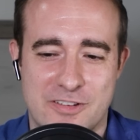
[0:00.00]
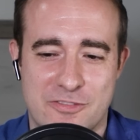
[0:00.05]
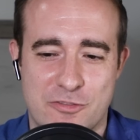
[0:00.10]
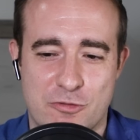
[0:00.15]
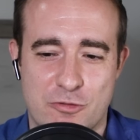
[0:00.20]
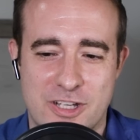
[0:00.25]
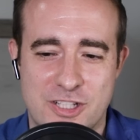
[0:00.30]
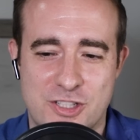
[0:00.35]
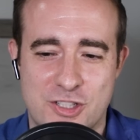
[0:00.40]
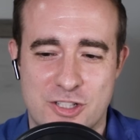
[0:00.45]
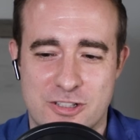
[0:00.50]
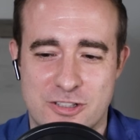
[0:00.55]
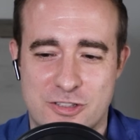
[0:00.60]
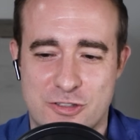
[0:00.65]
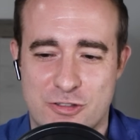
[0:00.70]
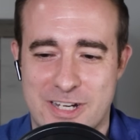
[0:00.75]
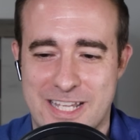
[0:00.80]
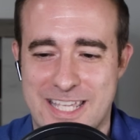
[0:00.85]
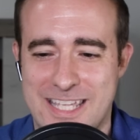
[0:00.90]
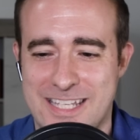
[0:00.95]
of Richard
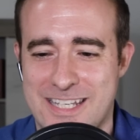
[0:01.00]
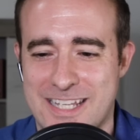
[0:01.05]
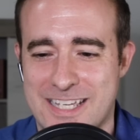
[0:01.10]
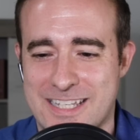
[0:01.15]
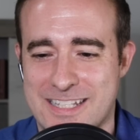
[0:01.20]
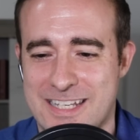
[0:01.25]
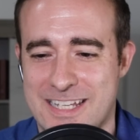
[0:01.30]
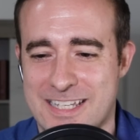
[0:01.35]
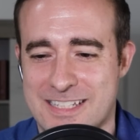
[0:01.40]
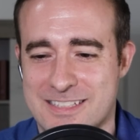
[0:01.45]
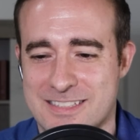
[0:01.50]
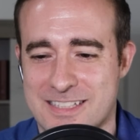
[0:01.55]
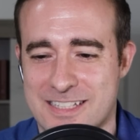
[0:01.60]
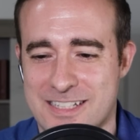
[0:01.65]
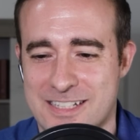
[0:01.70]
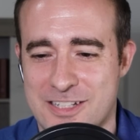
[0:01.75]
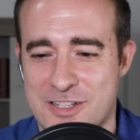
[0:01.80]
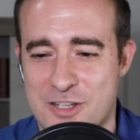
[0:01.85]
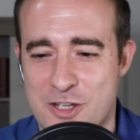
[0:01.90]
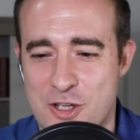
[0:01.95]
Tricky Dick
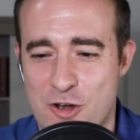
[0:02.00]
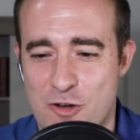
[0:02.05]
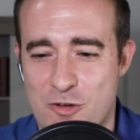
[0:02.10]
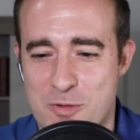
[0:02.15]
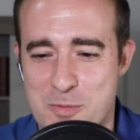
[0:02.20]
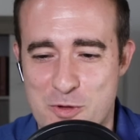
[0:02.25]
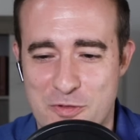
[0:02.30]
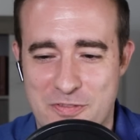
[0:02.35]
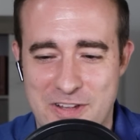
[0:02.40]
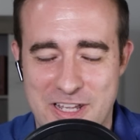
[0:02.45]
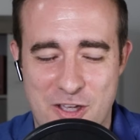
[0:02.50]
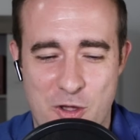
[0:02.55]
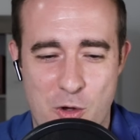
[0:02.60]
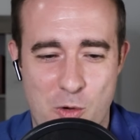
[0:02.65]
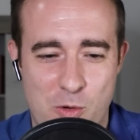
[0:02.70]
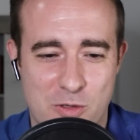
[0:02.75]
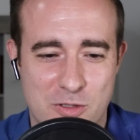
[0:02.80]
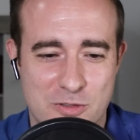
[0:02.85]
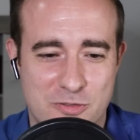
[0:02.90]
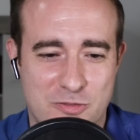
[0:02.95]
Nixon removing
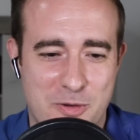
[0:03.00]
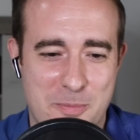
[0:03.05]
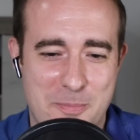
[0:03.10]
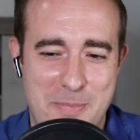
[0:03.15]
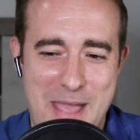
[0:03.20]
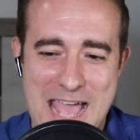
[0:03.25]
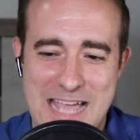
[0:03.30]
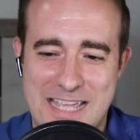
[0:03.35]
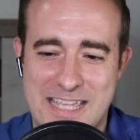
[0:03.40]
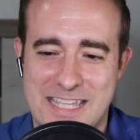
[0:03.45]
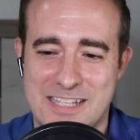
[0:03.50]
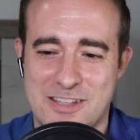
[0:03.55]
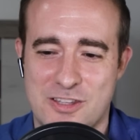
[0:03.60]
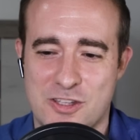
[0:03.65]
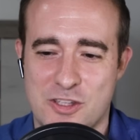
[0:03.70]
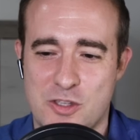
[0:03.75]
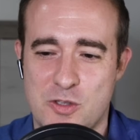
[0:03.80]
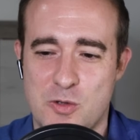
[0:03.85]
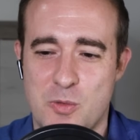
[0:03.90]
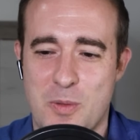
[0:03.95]
gold from backing
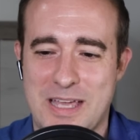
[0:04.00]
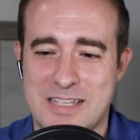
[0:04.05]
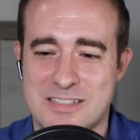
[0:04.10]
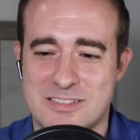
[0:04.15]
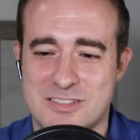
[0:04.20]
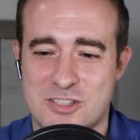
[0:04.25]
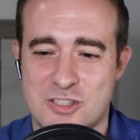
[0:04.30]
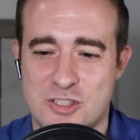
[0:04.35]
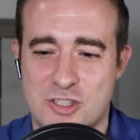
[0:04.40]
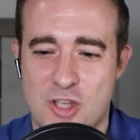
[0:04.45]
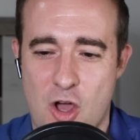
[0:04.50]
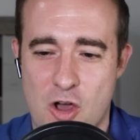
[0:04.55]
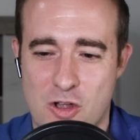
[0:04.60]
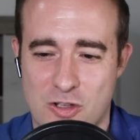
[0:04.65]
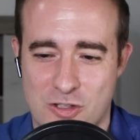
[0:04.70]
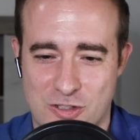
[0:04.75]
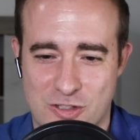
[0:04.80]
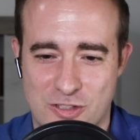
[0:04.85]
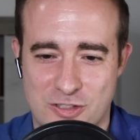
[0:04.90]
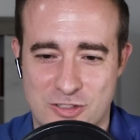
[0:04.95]
the U S
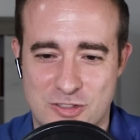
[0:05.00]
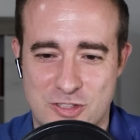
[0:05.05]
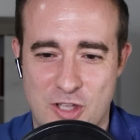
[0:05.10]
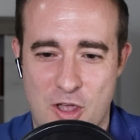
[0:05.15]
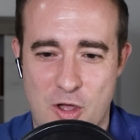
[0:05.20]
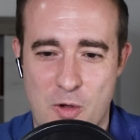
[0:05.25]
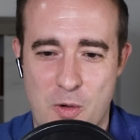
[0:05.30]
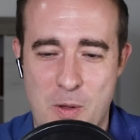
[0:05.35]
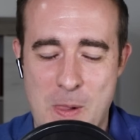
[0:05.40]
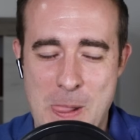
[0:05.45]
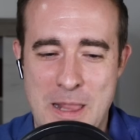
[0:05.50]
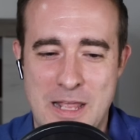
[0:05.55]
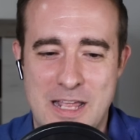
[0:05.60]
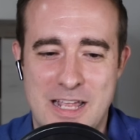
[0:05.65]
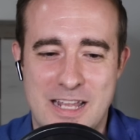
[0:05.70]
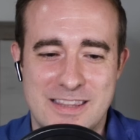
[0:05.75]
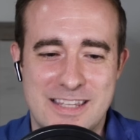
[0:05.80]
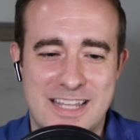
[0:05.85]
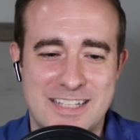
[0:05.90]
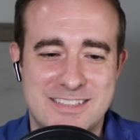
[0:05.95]
dollar. So
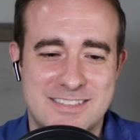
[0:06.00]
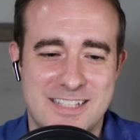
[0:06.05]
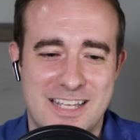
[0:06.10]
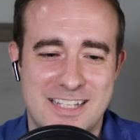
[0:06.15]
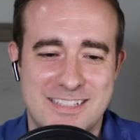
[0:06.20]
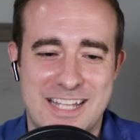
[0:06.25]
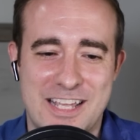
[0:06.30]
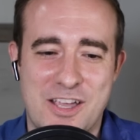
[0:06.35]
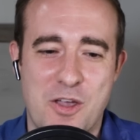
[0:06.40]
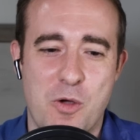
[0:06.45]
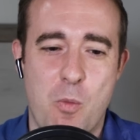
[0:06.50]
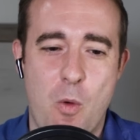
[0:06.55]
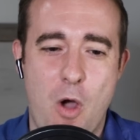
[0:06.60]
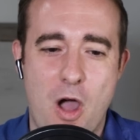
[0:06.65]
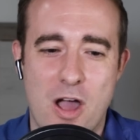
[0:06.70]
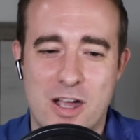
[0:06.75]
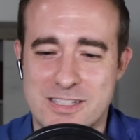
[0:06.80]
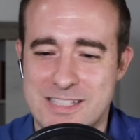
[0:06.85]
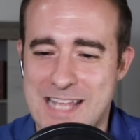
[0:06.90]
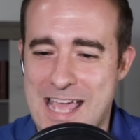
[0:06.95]
let's uh, take a
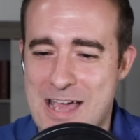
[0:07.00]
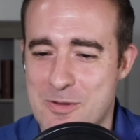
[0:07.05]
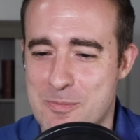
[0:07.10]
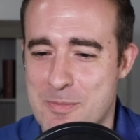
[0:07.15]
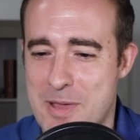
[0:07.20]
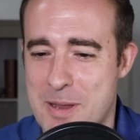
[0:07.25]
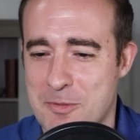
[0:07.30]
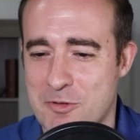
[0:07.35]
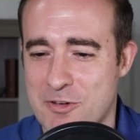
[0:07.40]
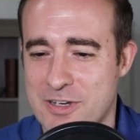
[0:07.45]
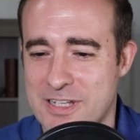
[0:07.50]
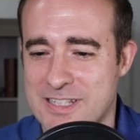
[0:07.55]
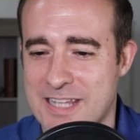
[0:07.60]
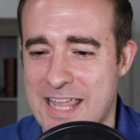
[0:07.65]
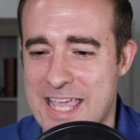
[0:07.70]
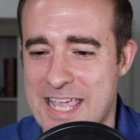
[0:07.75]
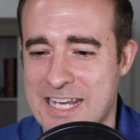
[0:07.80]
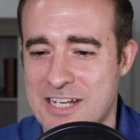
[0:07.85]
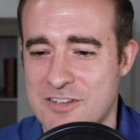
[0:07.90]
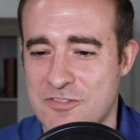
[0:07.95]
walk down memory
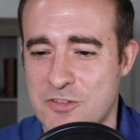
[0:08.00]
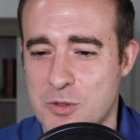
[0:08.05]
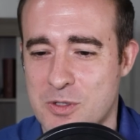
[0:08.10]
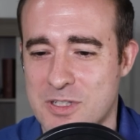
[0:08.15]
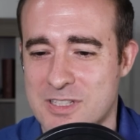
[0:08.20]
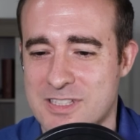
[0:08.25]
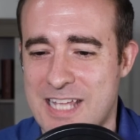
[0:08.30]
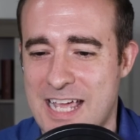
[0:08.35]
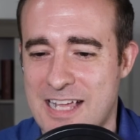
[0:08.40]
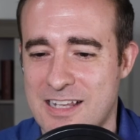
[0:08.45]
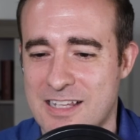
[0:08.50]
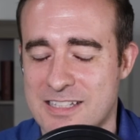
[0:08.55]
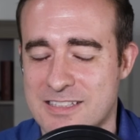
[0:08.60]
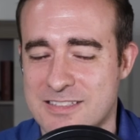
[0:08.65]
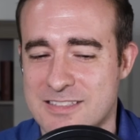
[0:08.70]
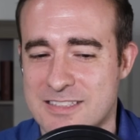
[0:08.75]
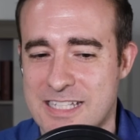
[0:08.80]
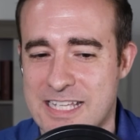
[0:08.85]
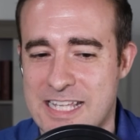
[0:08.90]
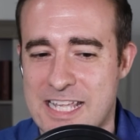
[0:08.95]
lane. If you could tell
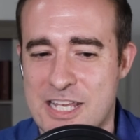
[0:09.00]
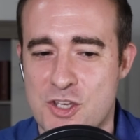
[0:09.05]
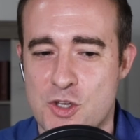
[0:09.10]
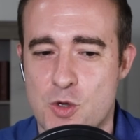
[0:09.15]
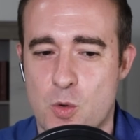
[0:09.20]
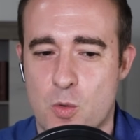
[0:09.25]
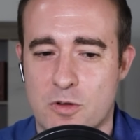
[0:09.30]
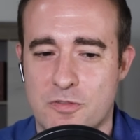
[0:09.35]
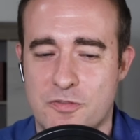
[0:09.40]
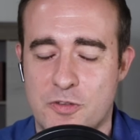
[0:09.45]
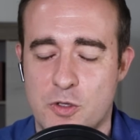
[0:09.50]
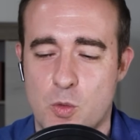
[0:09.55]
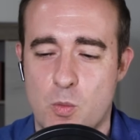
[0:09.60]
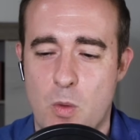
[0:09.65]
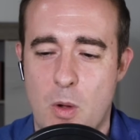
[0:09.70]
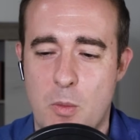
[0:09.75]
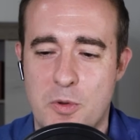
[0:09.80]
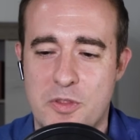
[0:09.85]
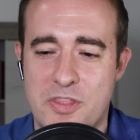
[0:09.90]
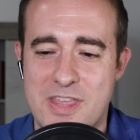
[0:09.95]
us, in your view,
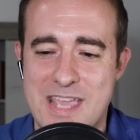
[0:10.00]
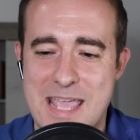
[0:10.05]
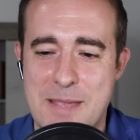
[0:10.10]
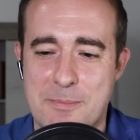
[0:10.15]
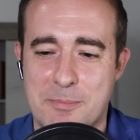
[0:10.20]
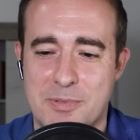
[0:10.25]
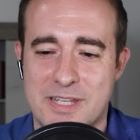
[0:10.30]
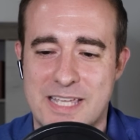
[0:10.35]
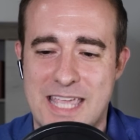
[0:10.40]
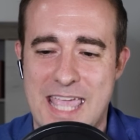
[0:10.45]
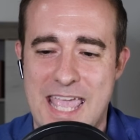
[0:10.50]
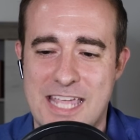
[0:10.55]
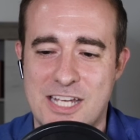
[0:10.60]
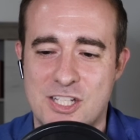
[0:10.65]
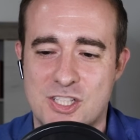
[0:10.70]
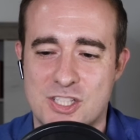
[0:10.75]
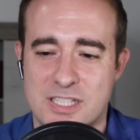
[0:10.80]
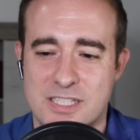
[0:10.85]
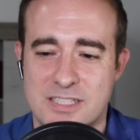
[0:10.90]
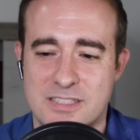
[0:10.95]
what were the
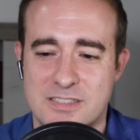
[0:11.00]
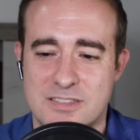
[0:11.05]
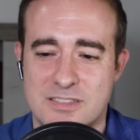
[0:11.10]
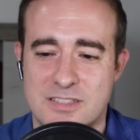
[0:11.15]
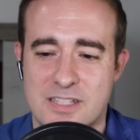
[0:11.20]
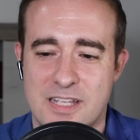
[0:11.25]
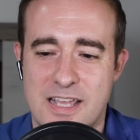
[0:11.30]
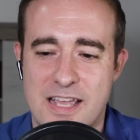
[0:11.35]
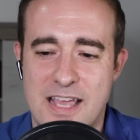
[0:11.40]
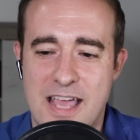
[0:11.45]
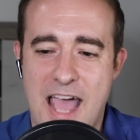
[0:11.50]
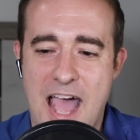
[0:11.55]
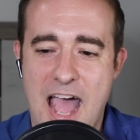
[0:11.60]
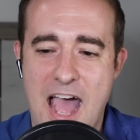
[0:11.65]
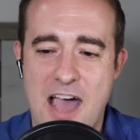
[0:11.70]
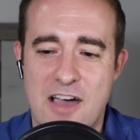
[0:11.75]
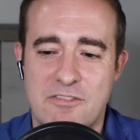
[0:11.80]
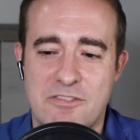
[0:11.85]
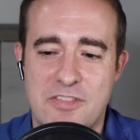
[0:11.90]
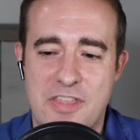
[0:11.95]
implications
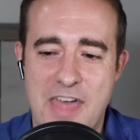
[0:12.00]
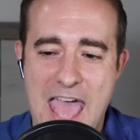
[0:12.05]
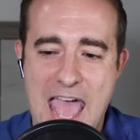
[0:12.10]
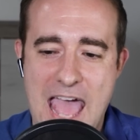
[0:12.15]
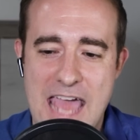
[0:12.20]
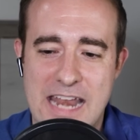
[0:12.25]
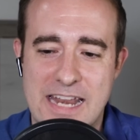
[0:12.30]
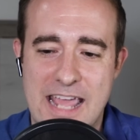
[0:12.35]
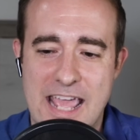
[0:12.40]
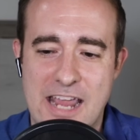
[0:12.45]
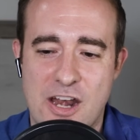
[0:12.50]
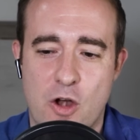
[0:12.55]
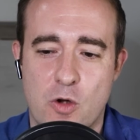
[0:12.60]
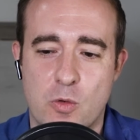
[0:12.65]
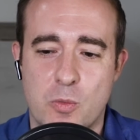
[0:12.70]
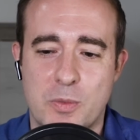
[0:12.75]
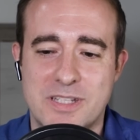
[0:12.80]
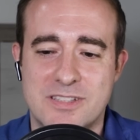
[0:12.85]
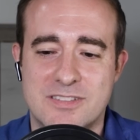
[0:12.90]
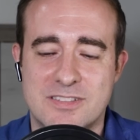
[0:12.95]
of that? And are
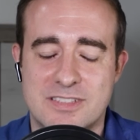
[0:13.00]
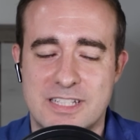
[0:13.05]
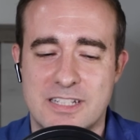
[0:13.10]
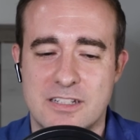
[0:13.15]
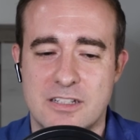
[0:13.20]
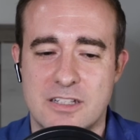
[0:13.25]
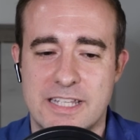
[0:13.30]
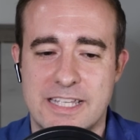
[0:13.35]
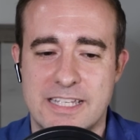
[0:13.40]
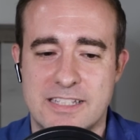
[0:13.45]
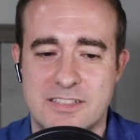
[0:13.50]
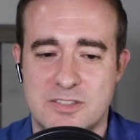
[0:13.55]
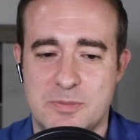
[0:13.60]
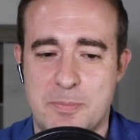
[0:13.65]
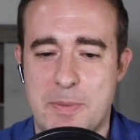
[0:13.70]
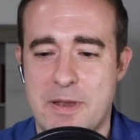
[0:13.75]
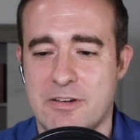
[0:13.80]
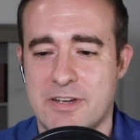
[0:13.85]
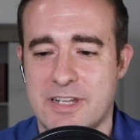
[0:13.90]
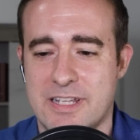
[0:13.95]
we still
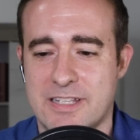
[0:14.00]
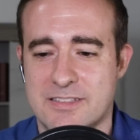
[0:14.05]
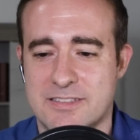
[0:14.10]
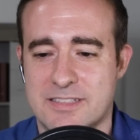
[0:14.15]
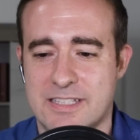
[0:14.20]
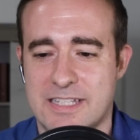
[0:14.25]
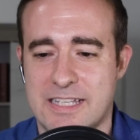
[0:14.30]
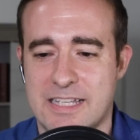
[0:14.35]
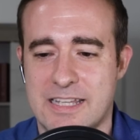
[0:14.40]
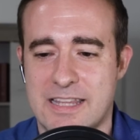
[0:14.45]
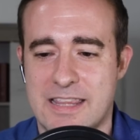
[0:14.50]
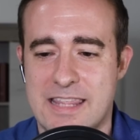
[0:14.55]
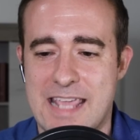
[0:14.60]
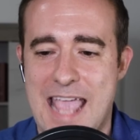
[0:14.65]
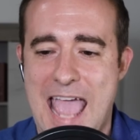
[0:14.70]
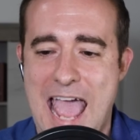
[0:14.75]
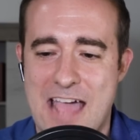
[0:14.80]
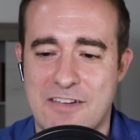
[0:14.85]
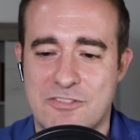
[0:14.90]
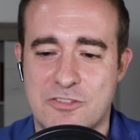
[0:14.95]
experiencing
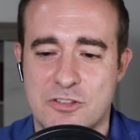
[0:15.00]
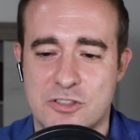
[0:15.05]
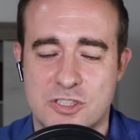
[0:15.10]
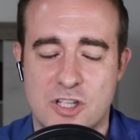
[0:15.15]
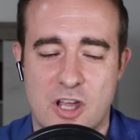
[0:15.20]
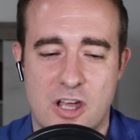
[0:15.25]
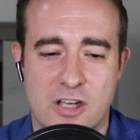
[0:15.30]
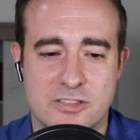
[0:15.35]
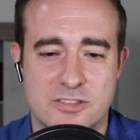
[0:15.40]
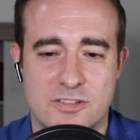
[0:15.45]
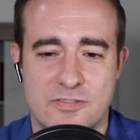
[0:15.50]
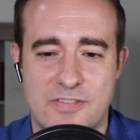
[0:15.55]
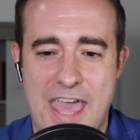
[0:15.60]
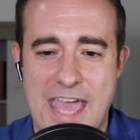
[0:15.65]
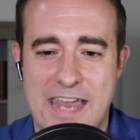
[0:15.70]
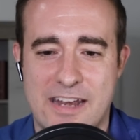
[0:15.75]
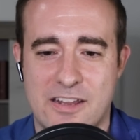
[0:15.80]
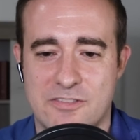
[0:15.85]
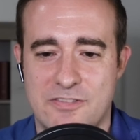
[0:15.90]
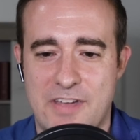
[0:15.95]
the aftershocks of
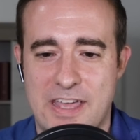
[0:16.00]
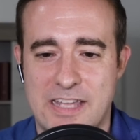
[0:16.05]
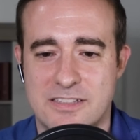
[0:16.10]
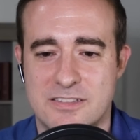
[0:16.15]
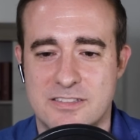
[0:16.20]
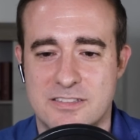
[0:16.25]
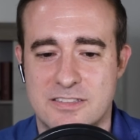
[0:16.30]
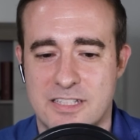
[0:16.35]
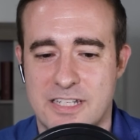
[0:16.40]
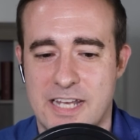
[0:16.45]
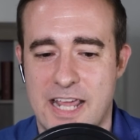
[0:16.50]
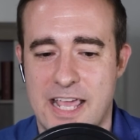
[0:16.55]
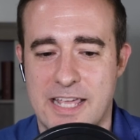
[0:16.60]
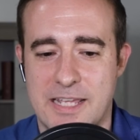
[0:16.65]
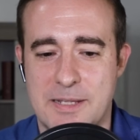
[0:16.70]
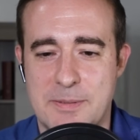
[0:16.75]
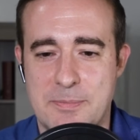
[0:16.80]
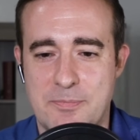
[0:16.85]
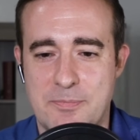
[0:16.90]
that event today?